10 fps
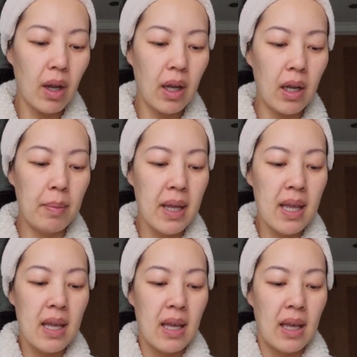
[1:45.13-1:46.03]

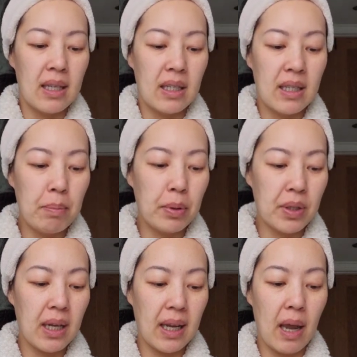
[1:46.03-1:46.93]
It's a simple
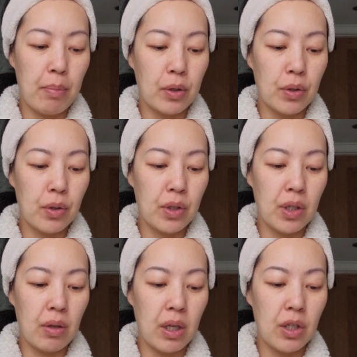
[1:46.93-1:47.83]
skincare product,
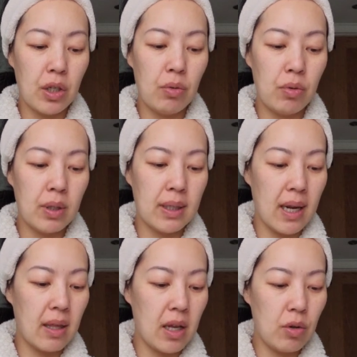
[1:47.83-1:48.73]
so they do say
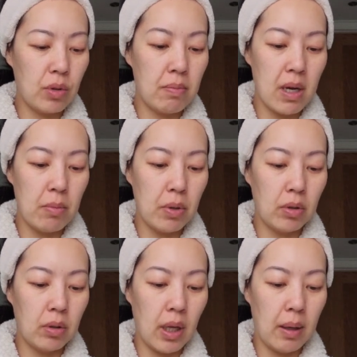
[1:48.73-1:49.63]
they use
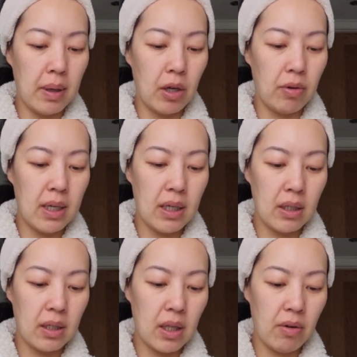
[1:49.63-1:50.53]
minimal
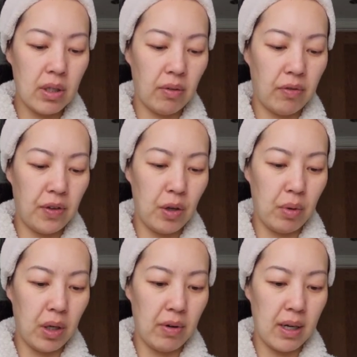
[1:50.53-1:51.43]
ingredients. There is a few
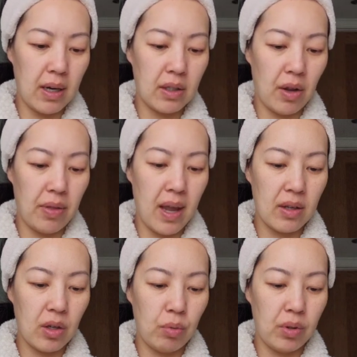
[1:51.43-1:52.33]
ingredients on there,
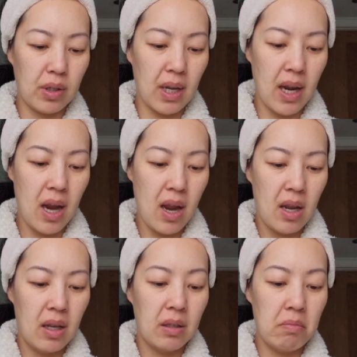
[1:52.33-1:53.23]
so I wouldn't say
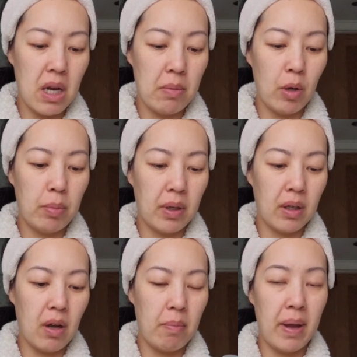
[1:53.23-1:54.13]
minimal,
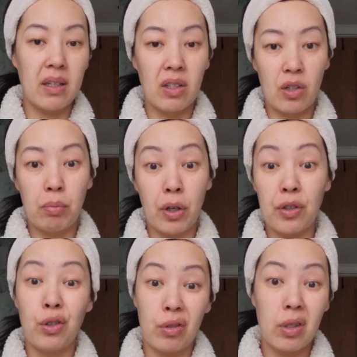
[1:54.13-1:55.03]
but compared to some
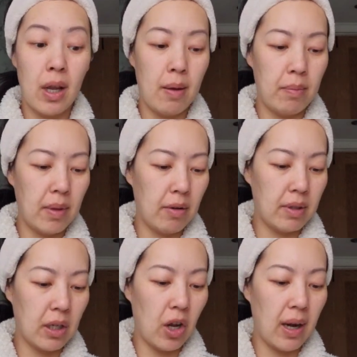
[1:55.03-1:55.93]
products, there
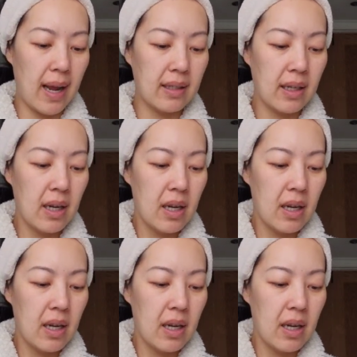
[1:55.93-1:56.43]
is a lot less.